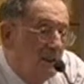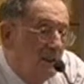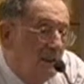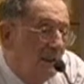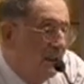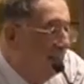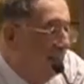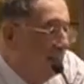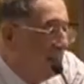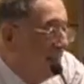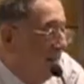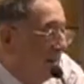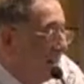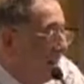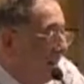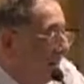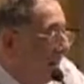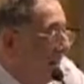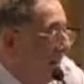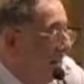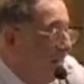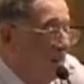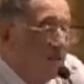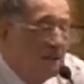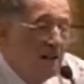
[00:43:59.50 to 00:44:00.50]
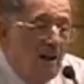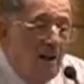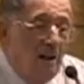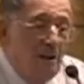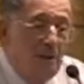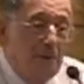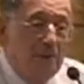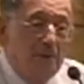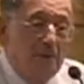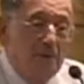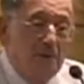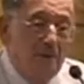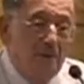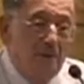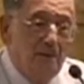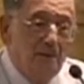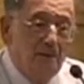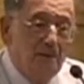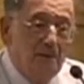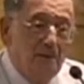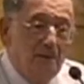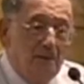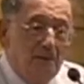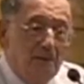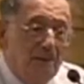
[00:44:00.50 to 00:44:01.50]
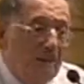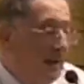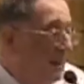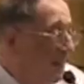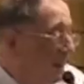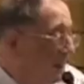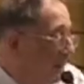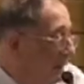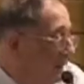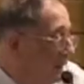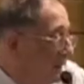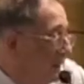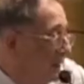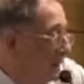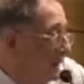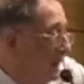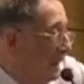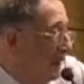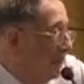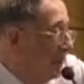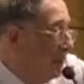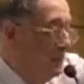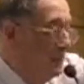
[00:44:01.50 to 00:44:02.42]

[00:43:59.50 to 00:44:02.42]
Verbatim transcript: And that, that's an example. There are, there are,